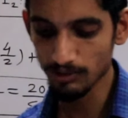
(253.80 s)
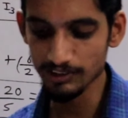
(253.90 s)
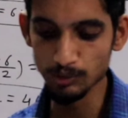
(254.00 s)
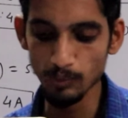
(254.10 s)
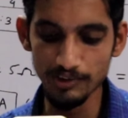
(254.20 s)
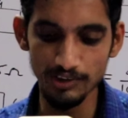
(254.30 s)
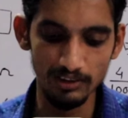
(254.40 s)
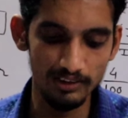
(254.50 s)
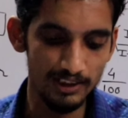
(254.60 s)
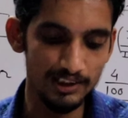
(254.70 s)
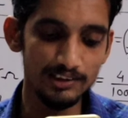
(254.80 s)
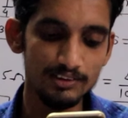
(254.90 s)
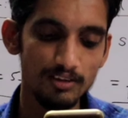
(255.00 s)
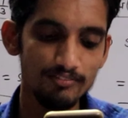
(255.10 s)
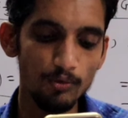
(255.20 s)
for this question, that is
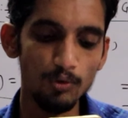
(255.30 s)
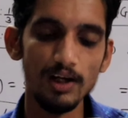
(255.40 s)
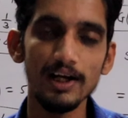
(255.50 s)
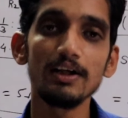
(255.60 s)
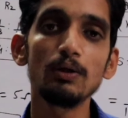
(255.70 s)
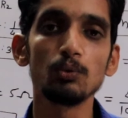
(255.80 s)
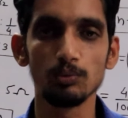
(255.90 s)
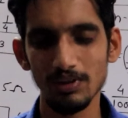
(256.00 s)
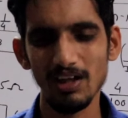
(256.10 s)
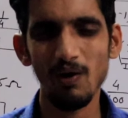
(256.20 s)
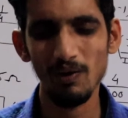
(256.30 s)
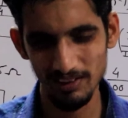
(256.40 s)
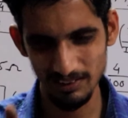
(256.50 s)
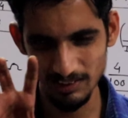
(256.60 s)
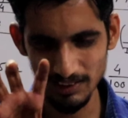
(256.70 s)
4 and 2.
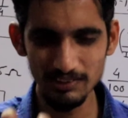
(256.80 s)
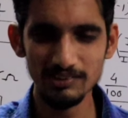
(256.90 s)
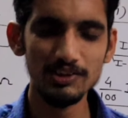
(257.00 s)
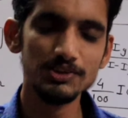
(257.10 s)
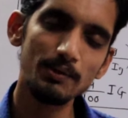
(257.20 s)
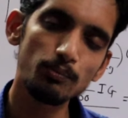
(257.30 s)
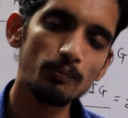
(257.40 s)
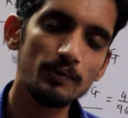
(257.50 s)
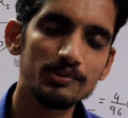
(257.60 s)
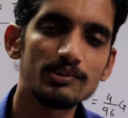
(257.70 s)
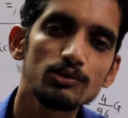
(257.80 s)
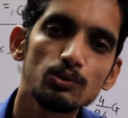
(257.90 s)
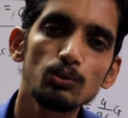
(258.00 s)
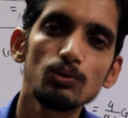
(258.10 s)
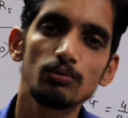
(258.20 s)
In such type of questions,
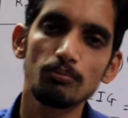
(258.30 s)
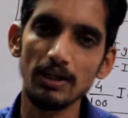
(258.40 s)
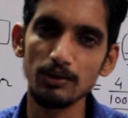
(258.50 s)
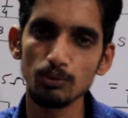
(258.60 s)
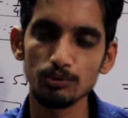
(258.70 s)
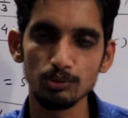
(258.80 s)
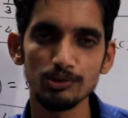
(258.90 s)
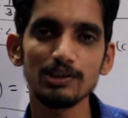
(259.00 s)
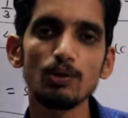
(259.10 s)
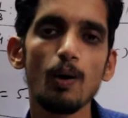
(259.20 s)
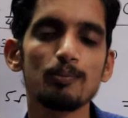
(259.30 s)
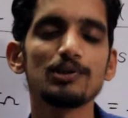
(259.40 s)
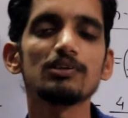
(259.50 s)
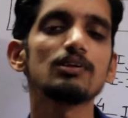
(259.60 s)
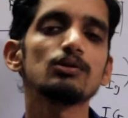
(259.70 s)
by using the
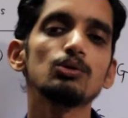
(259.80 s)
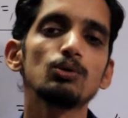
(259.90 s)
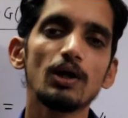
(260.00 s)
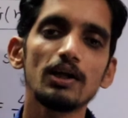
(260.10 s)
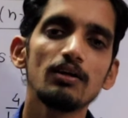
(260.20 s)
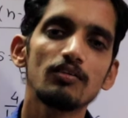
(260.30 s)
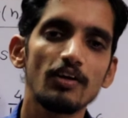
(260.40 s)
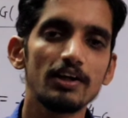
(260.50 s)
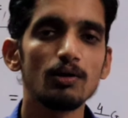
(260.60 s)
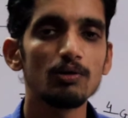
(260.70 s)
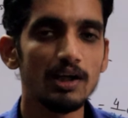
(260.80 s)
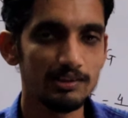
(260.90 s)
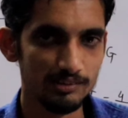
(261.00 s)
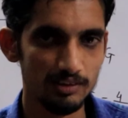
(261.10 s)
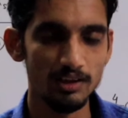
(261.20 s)
options also you can find out the
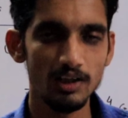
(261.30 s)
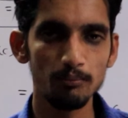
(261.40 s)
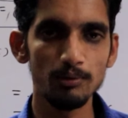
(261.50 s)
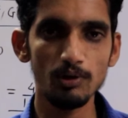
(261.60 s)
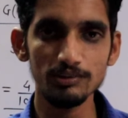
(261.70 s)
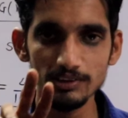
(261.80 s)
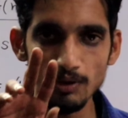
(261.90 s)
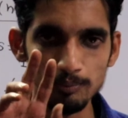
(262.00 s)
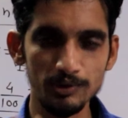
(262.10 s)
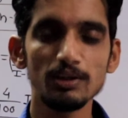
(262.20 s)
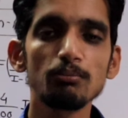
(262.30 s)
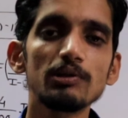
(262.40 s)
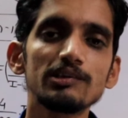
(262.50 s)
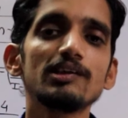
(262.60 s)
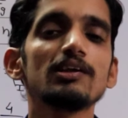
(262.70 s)
answer. Because in option
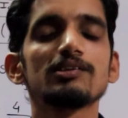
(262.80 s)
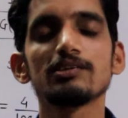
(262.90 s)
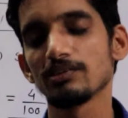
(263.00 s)
number C,